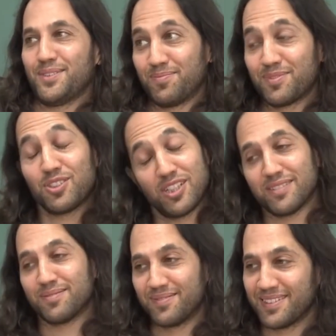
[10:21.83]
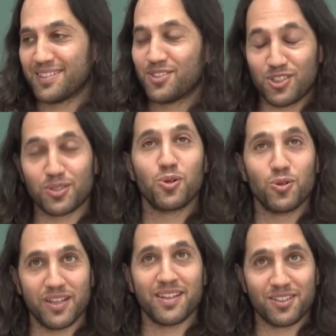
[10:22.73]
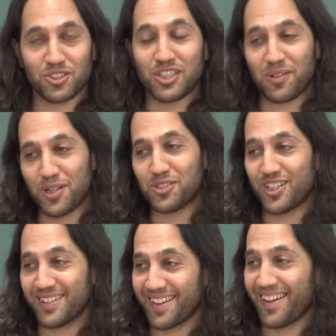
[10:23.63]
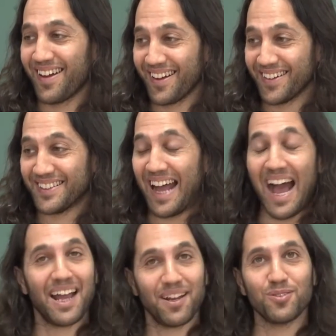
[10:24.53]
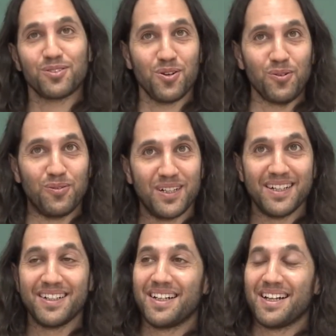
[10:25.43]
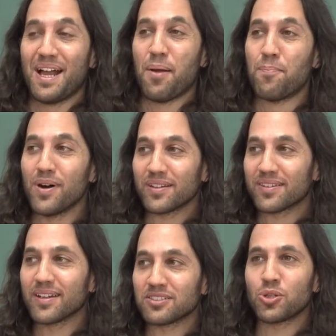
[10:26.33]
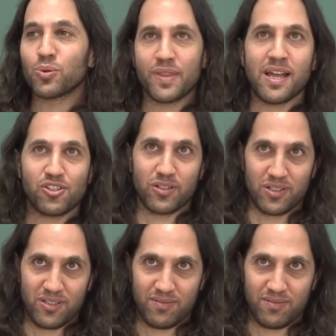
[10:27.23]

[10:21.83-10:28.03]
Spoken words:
It's a good and interesting question. I don't know, but they're so natural.